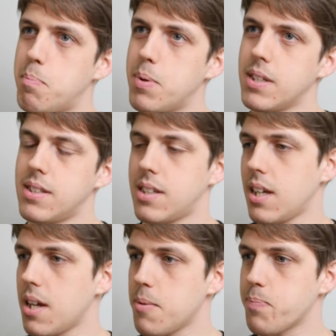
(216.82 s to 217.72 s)
But it's
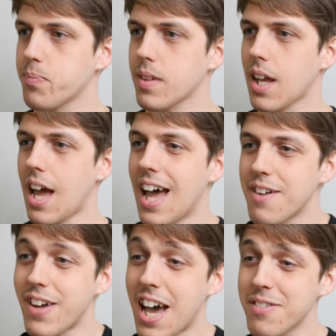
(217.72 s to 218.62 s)

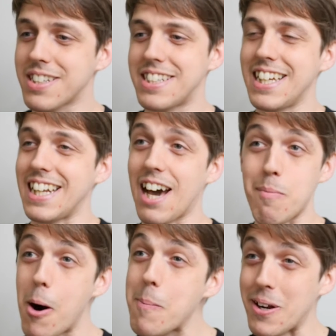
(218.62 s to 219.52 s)
having seen how
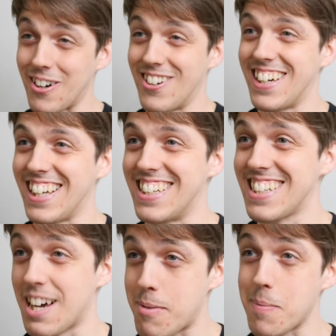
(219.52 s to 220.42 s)
popular it
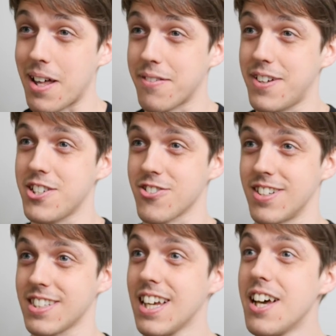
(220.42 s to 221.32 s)
is, how popular the feature
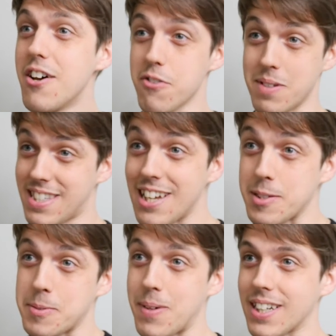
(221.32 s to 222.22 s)
is from a
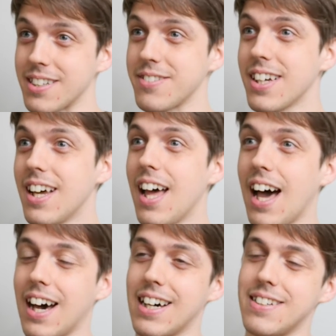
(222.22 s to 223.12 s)
sales perspective,
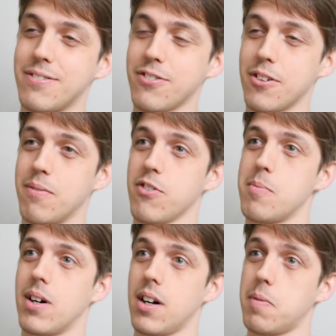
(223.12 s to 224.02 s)
and
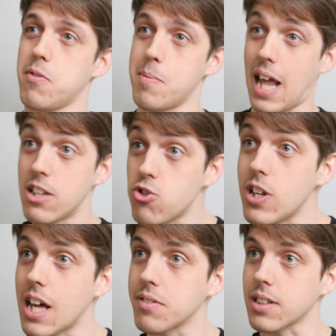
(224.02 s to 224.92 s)
from an
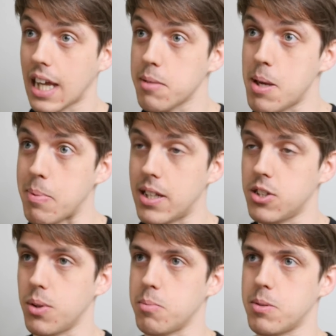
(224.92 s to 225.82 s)
entry level, getting people
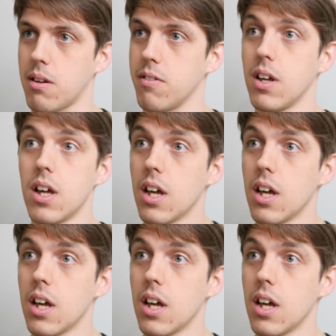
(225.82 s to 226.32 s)
into it perspective.